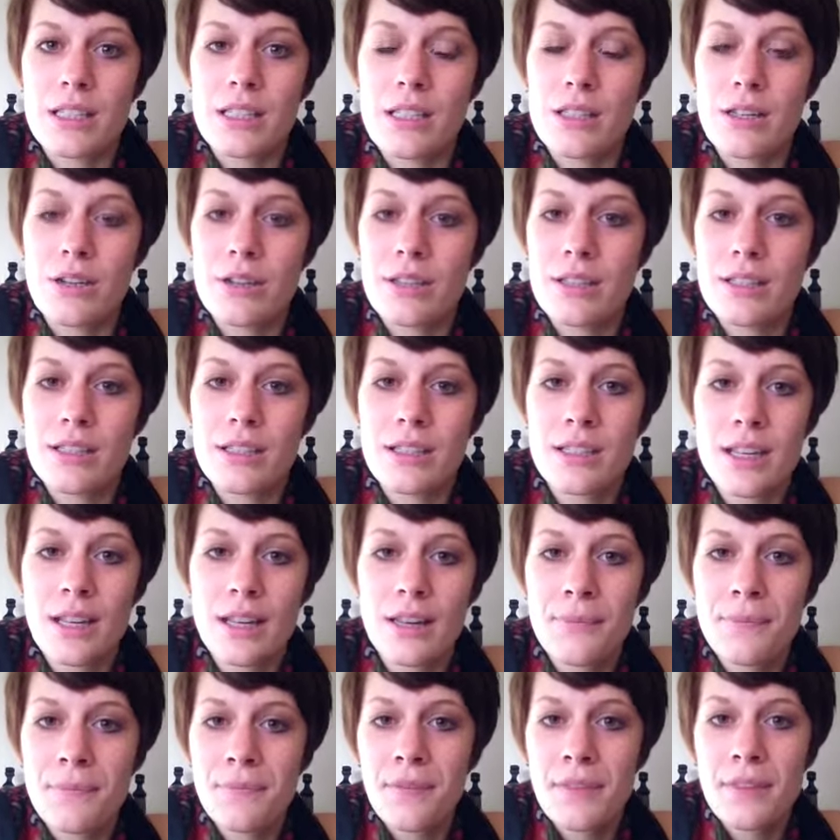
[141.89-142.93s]
because
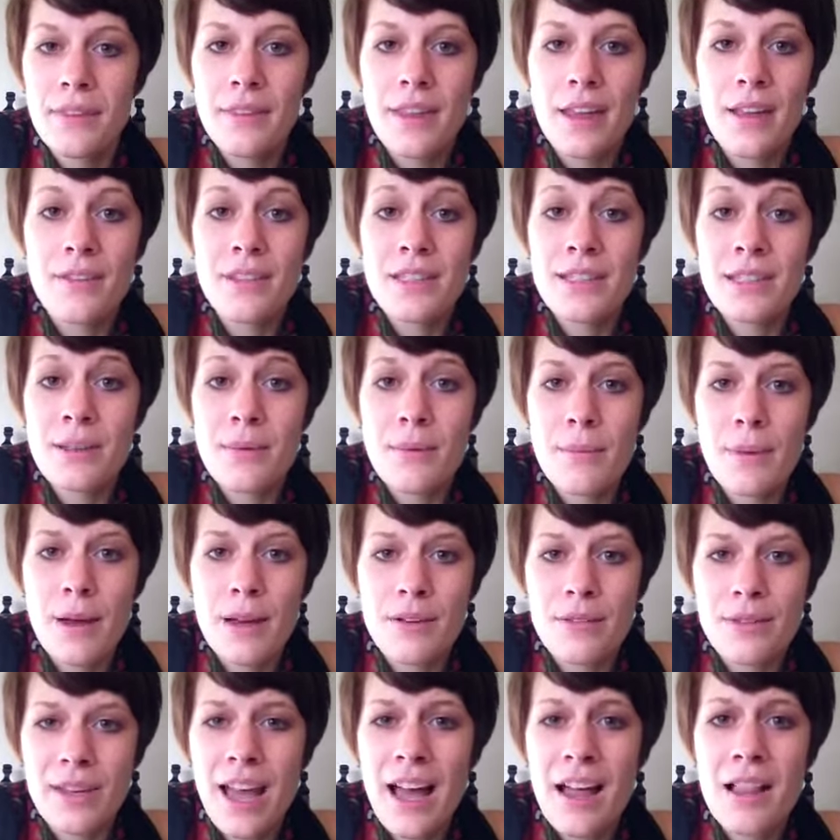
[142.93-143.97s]
they have the same amount
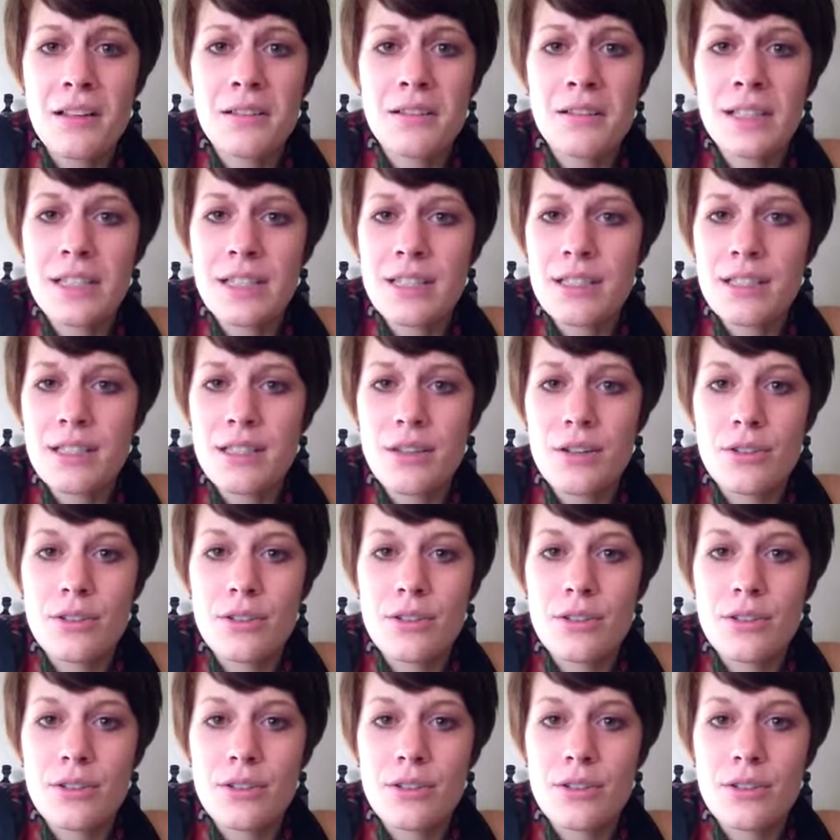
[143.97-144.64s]
of calories,